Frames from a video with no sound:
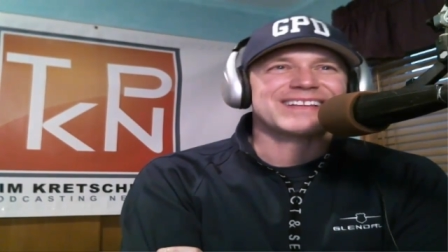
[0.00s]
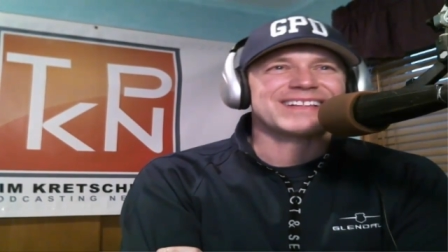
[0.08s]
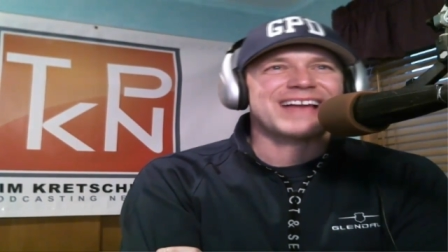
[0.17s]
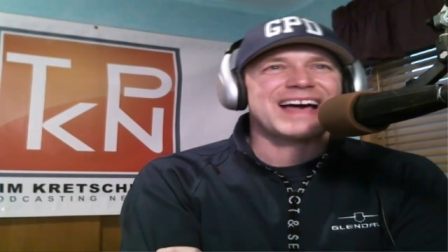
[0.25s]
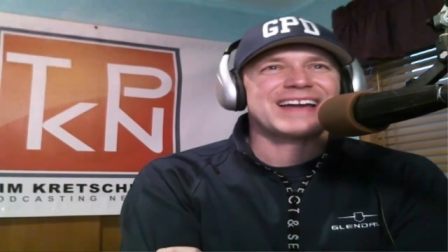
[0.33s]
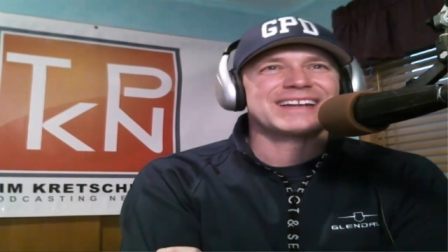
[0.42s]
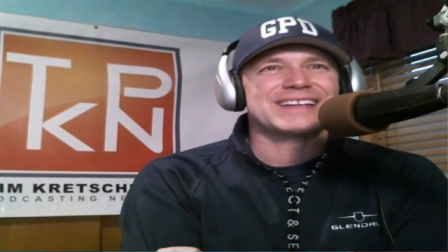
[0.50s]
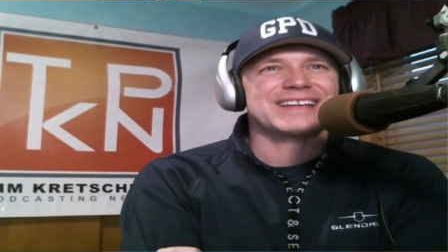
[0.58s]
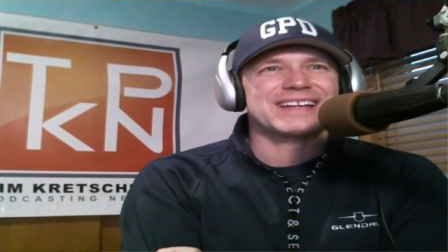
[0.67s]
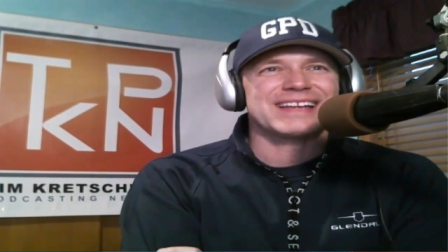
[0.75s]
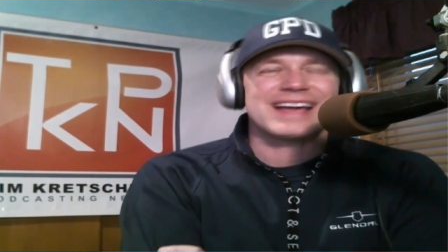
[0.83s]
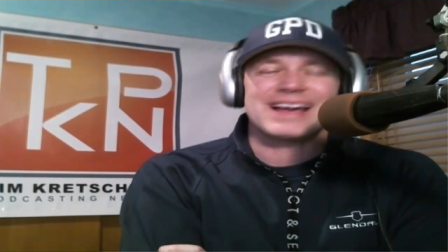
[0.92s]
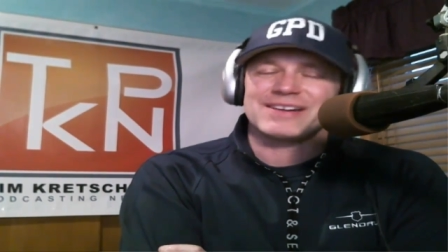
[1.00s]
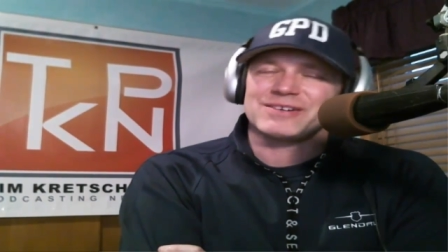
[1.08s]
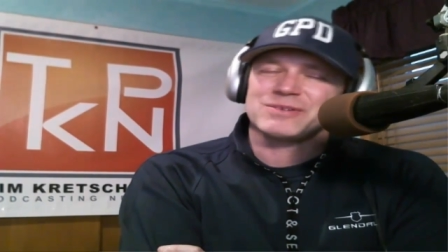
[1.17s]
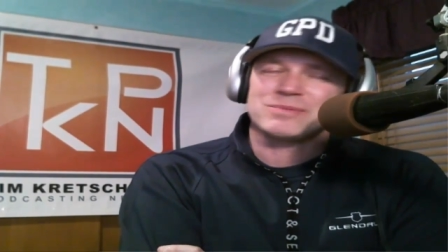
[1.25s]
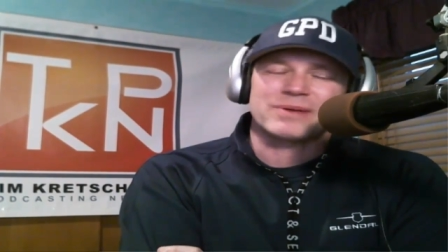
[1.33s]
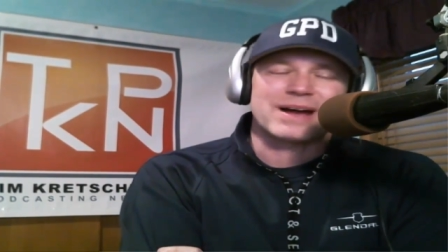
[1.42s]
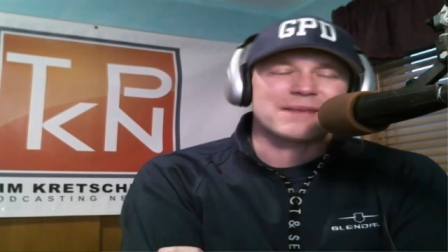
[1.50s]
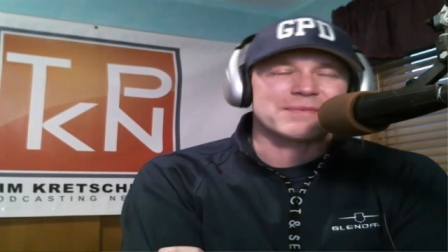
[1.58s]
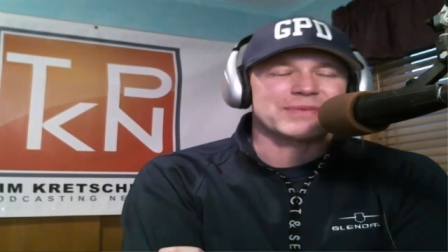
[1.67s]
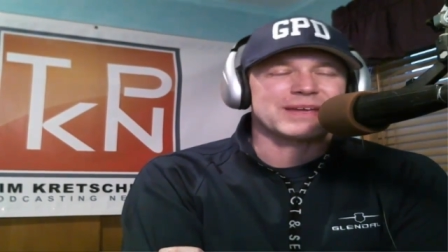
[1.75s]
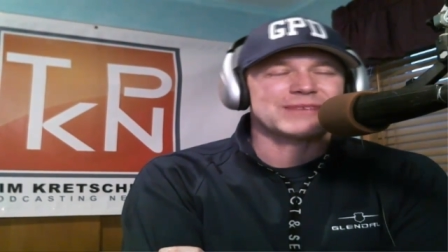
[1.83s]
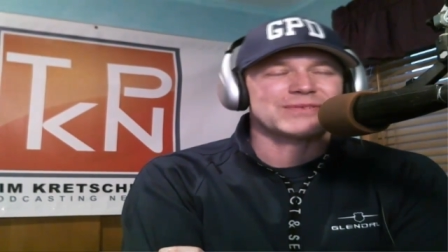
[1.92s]
lot. Yeah, no
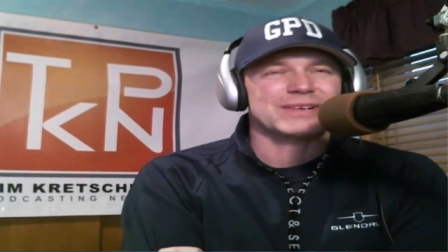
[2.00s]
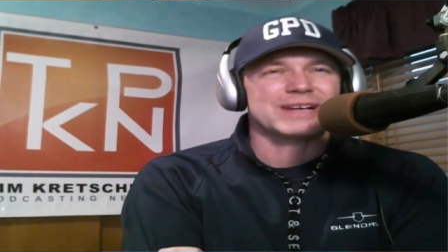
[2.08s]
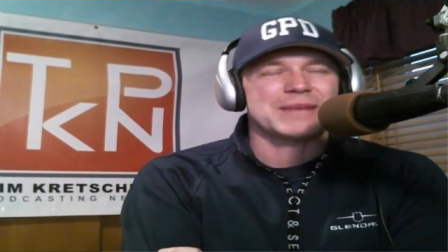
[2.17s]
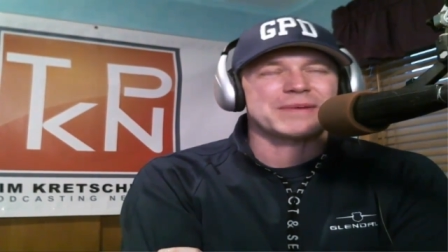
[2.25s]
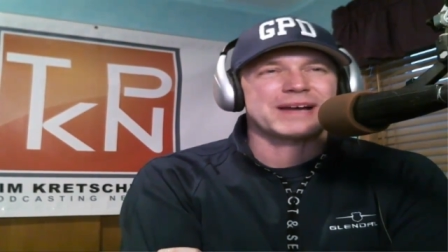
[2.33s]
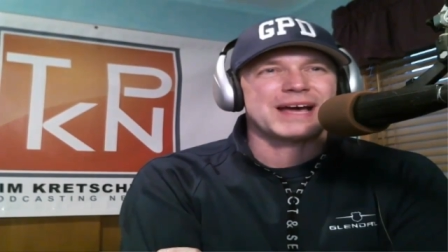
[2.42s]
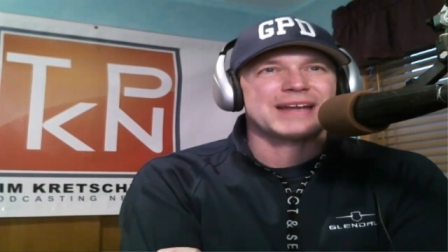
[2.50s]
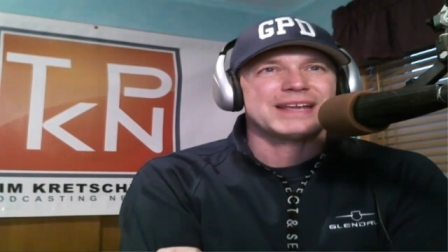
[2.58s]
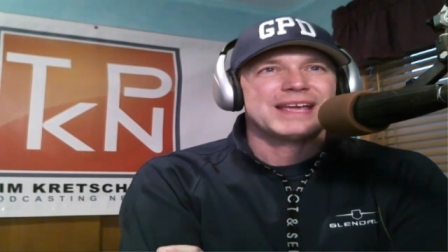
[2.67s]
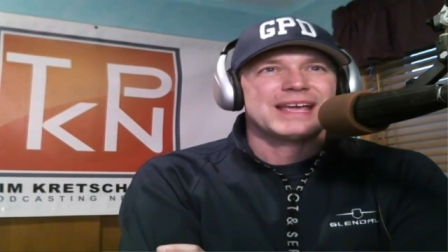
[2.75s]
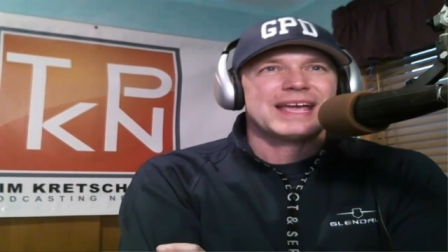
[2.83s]
problem. Thanks for coming on.